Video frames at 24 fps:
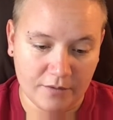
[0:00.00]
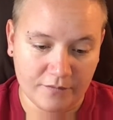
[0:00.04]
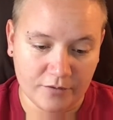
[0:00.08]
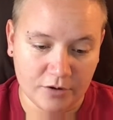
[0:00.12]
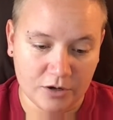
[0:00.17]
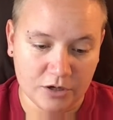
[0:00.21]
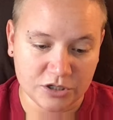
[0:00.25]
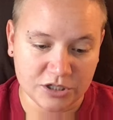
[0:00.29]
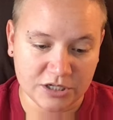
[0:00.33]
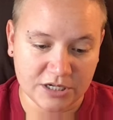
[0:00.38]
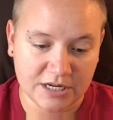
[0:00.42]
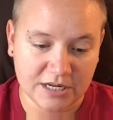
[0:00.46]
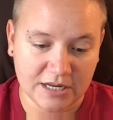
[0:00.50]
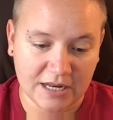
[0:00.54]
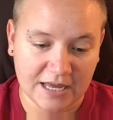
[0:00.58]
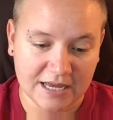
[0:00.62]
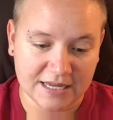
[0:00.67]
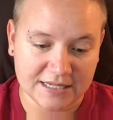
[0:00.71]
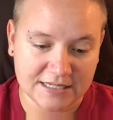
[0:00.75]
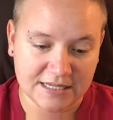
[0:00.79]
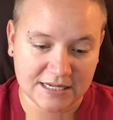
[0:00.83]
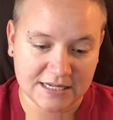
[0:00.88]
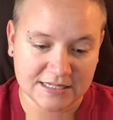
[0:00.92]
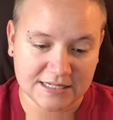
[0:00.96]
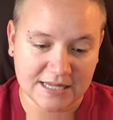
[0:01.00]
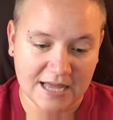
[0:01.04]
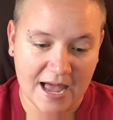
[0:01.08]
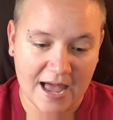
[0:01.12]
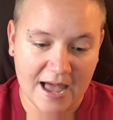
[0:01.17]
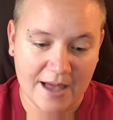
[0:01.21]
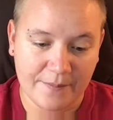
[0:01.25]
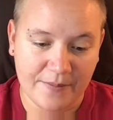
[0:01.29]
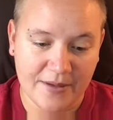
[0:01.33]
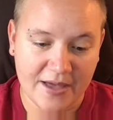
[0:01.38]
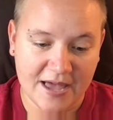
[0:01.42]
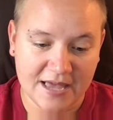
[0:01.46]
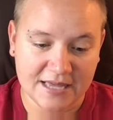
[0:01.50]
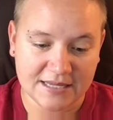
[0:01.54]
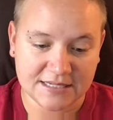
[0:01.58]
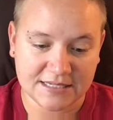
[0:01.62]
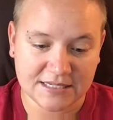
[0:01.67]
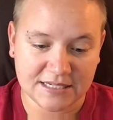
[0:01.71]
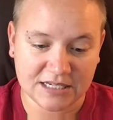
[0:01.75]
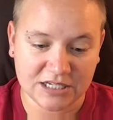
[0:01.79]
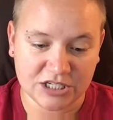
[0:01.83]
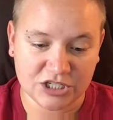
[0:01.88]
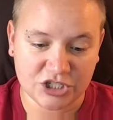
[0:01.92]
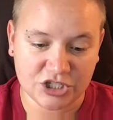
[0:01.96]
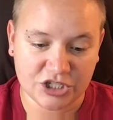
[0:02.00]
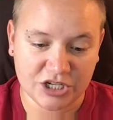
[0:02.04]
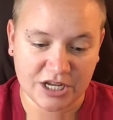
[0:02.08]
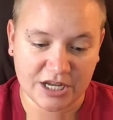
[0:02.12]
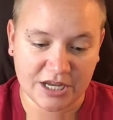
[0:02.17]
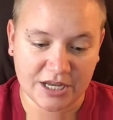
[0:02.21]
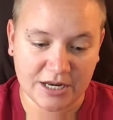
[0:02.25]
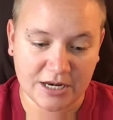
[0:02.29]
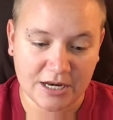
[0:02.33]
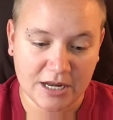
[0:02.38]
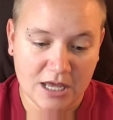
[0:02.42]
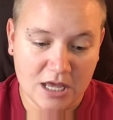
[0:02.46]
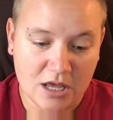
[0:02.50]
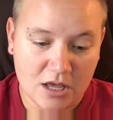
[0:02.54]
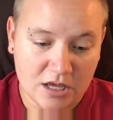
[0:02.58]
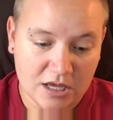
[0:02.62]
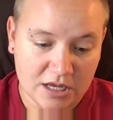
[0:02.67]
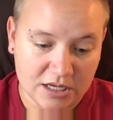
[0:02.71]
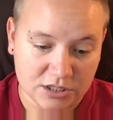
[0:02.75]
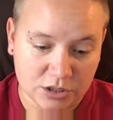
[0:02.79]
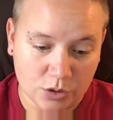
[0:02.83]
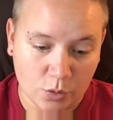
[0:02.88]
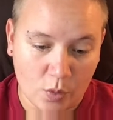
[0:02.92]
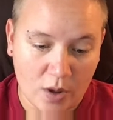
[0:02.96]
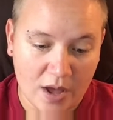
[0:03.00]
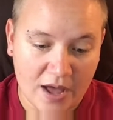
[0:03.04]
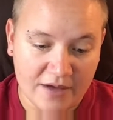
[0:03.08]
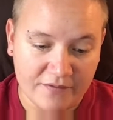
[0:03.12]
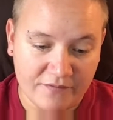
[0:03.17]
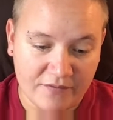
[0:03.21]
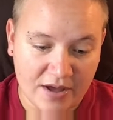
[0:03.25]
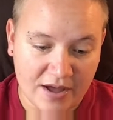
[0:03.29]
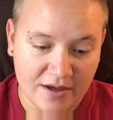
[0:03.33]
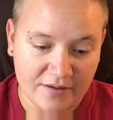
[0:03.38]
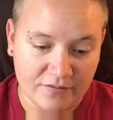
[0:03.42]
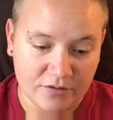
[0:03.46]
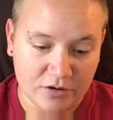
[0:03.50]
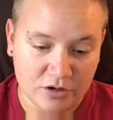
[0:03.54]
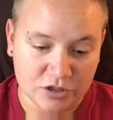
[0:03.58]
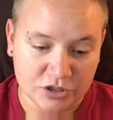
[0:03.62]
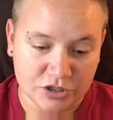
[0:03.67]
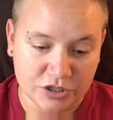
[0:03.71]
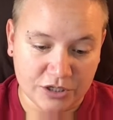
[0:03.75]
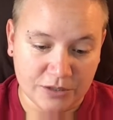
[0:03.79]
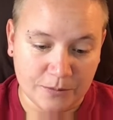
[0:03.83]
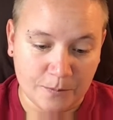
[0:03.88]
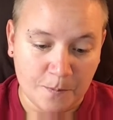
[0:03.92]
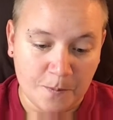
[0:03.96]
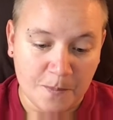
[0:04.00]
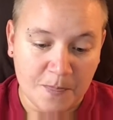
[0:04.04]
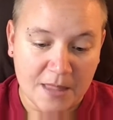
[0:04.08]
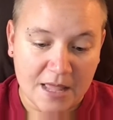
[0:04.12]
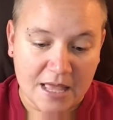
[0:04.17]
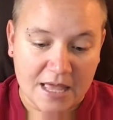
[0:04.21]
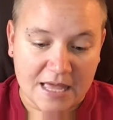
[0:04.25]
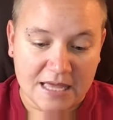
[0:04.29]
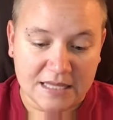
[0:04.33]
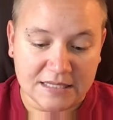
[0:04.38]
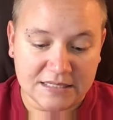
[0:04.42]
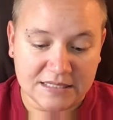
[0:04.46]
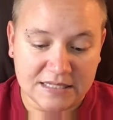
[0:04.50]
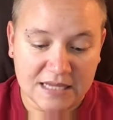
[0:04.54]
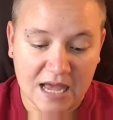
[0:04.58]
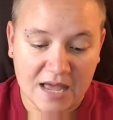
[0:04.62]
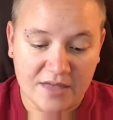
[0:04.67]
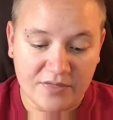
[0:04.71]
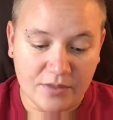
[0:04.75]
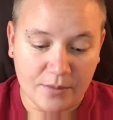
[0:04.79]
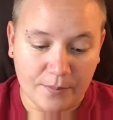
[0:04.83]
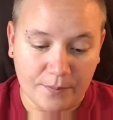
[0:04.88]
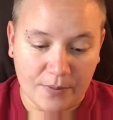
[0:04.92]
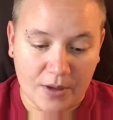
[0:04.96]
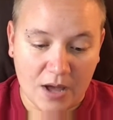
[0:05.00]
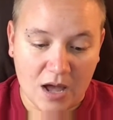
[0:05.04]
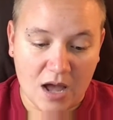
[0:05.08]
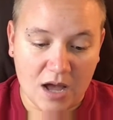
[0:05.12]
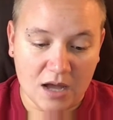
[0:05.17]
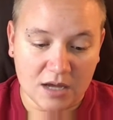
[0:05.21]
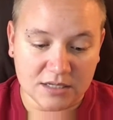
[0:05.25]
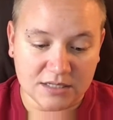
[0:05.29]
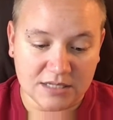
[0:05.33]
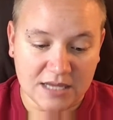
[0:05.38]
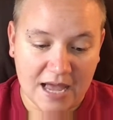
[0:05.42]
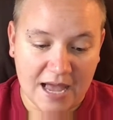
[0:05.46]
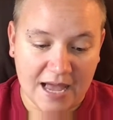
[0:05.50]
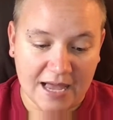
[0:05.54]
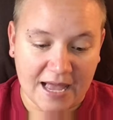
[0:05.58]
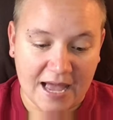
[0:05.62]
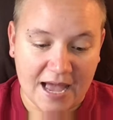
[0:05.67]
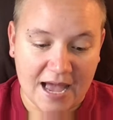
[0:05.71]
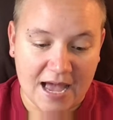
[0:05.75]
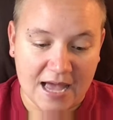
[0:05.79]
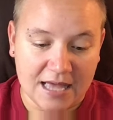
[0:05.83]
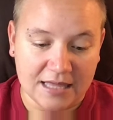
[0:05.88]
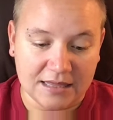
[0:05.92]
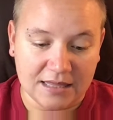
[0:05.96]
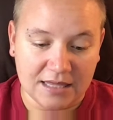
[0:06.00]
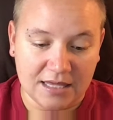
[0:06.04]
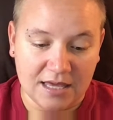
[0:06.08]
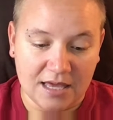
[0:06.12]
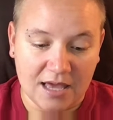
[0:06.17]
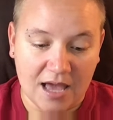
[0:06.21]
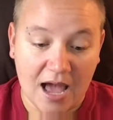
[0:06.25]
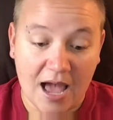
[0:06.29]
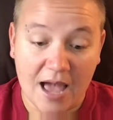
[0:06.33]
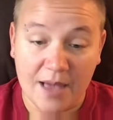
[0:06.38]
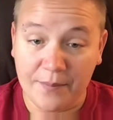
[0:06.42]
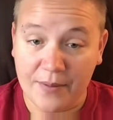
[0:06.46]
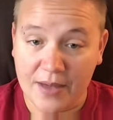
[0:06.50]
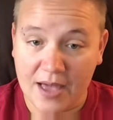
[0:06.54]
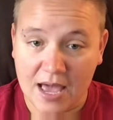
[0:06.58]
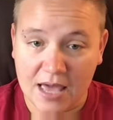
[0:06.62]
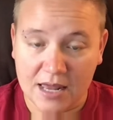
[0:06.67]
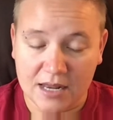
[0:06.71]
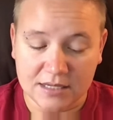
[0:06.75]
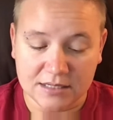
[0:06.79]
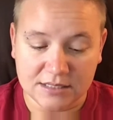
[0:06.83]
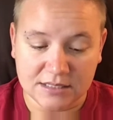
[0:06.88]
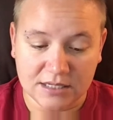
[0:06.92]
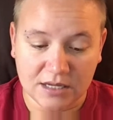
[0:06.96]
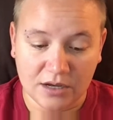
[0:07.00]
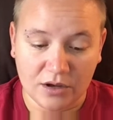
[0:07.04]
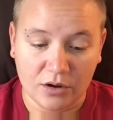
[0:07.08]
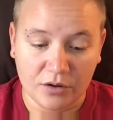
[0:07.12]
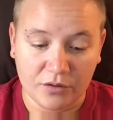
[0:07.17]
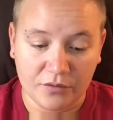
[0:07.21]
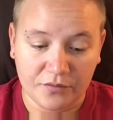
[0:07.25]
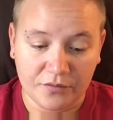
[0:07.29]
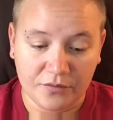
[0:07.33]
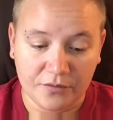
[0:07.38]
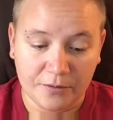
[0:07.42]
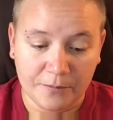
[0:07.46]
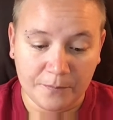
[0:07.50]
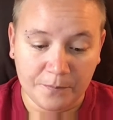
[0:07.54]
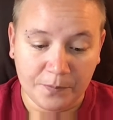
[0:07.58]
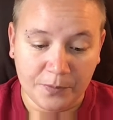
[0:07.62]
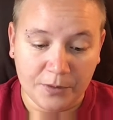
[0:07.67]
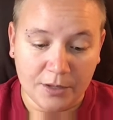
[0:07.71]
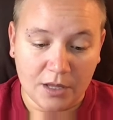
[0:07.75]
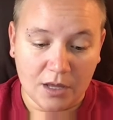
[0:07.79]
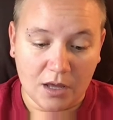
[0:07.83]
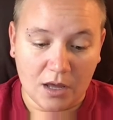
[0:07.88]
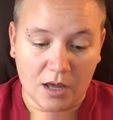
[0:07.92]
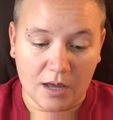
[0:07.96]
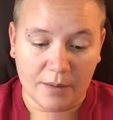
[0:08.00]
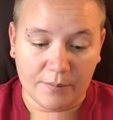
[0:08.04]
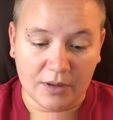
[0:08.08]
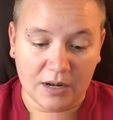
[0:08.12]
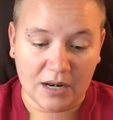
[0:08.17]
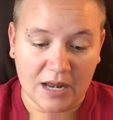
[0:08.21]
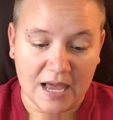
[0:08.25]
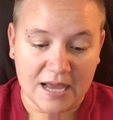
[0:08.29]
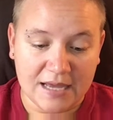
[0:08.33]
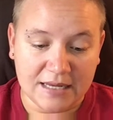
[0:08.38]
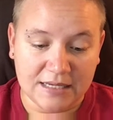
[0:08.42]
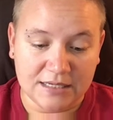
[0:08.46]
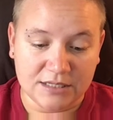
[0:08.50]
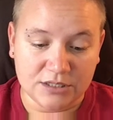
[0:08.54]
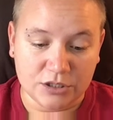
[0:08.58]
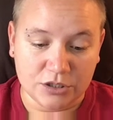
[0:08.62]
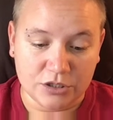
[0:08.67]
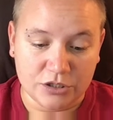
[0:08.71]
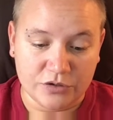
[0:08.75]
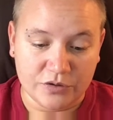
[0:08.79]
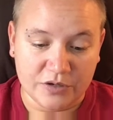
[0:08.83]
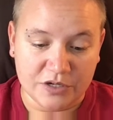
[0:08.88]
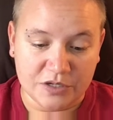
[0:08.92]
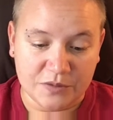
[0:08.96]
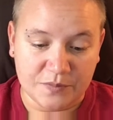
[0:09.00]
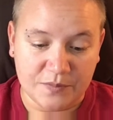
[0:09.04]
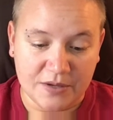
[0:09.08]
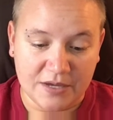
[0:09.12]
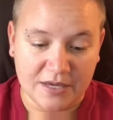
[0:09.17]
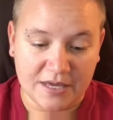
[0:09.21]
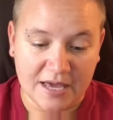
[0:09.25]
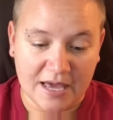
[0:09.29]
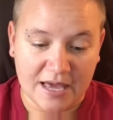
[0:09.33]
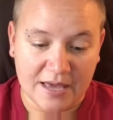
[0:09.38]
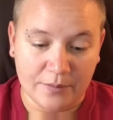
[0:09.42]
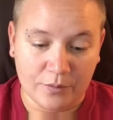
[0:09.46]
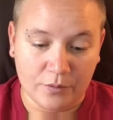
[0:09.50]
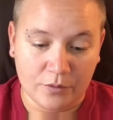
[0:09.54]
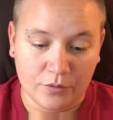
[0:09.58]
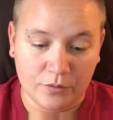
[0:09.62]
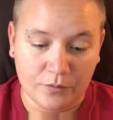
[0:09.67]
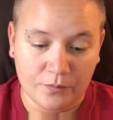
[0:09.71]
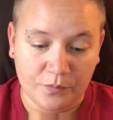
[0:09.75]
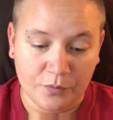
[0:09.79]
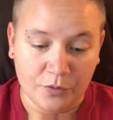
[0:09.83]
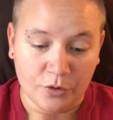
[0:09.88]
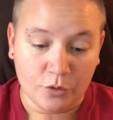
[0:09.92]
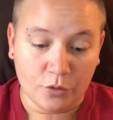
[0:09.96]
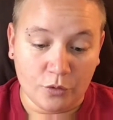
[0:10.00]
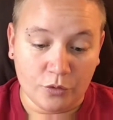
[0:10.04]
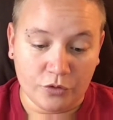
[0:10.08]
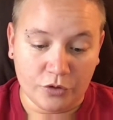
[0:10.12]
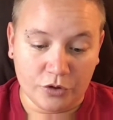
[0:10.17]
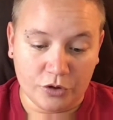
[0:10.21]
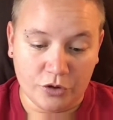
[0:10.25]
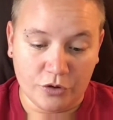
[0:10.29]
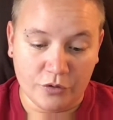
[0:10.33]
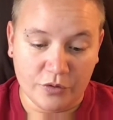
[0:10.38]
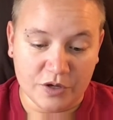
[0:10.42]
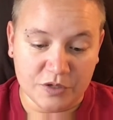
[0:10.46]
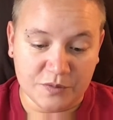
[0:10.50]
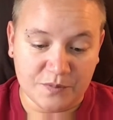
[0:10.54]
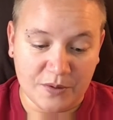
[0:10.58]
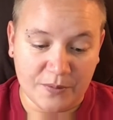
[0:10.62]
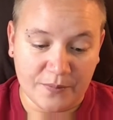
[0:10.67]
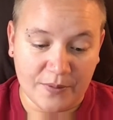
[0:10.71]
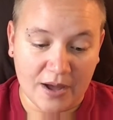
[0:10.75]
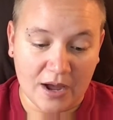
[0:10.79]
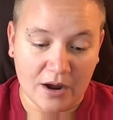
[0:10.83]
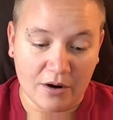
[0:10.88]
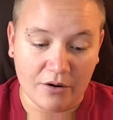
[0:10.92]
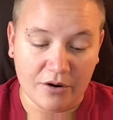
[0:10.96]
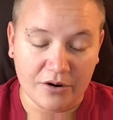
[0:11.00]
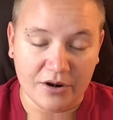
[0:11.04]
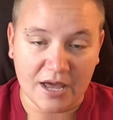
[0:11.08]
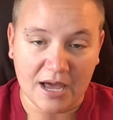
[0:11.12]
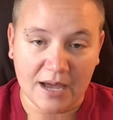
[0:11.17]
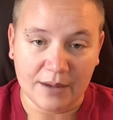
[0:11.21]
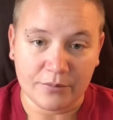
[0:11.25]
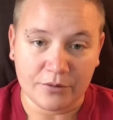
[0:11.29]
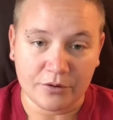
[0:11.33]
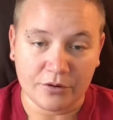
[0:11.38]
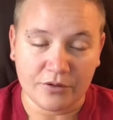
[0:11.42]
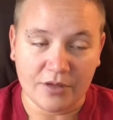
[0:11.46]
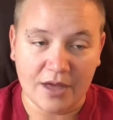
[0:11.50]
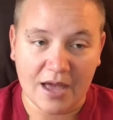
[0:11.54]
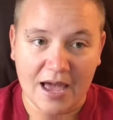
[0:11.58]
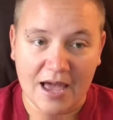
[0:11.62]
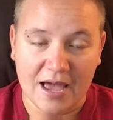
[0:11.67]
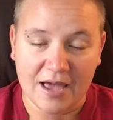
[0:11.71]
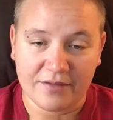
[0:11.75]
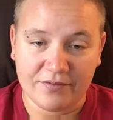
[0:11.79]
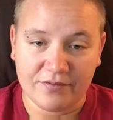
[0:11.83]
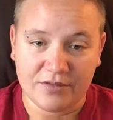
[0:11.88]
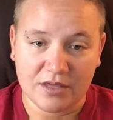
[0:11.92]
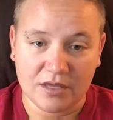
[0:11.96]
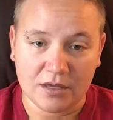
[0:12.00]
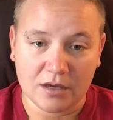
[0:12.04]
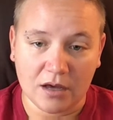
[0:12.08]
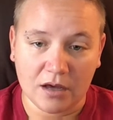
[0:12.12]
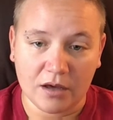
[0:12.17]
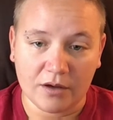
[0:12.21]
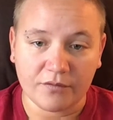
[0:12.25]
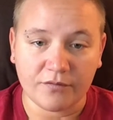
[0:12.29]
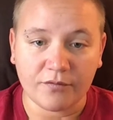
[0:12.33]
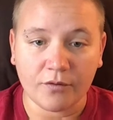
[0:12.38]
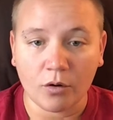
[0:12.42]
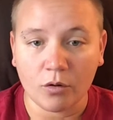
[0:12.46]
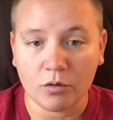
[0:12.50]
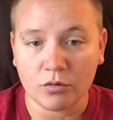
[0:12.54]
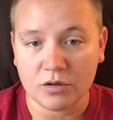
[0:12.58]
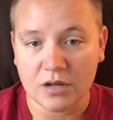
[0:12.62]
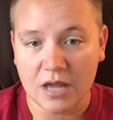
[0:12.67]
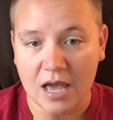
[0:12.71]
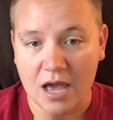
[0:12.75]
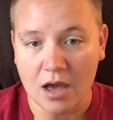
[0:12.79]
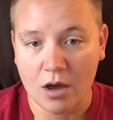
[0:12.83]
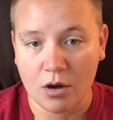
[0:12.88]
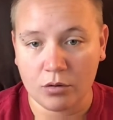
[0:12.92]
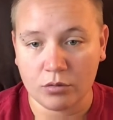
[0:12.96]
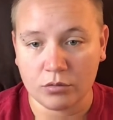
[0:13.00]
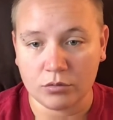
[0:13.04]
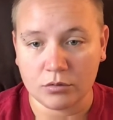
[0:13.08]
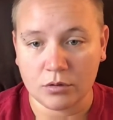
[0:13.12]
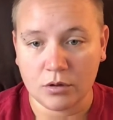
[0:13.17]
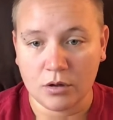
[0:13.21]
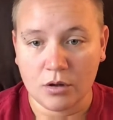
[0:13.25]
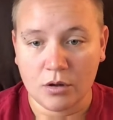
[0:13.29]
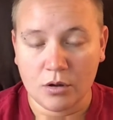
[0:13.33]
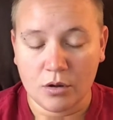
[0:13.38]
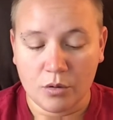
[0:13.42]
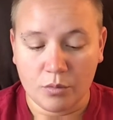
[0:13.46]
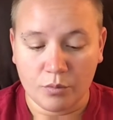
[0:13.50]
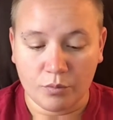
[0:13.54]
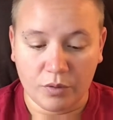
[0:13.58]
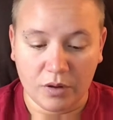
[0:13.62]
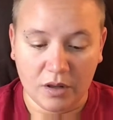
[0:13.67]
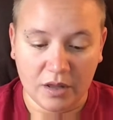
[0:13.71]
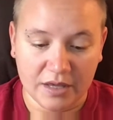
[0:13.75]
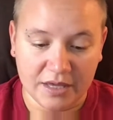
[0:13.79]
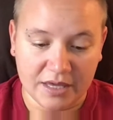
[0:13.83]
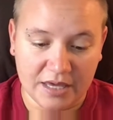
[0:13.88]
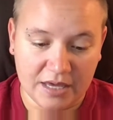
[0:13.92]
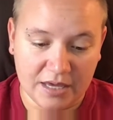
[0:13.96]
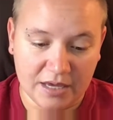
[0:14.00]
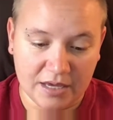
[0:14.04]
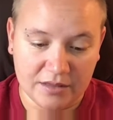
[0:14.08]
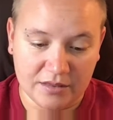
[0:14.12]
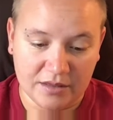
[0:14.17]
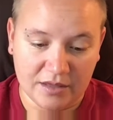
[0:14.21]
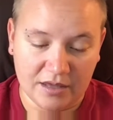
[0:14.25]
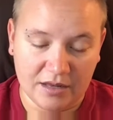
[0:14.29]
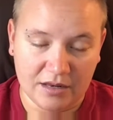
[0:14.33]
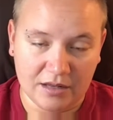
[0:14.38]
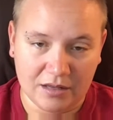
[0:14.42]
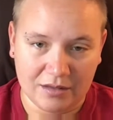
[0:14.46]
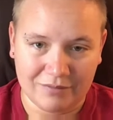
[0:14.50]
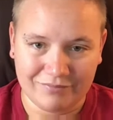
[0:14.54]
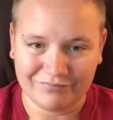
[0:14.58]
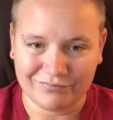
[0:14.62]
version. It, like I said, is the iPad 6th gen. It's the Wi-Fi version. Inside the box, I got the iPad itself, a lightning to USB cable, the USB power adapter that had the fold-down plug-in that